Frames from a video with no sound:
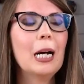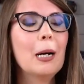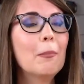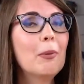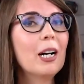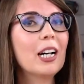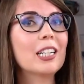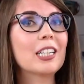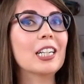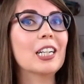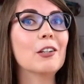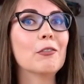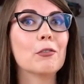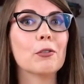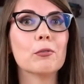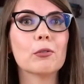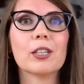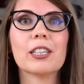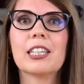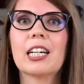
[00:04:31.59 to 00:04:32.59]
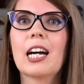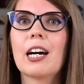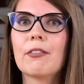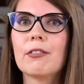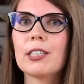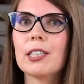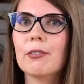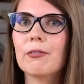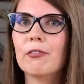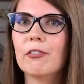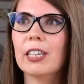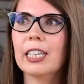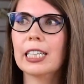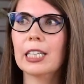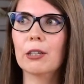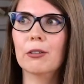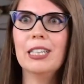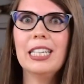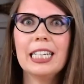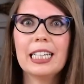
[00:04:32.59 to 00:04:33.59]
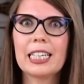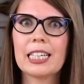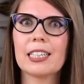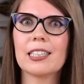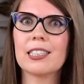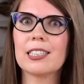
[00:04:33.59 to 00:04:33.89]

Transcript: But if you want to have something unique,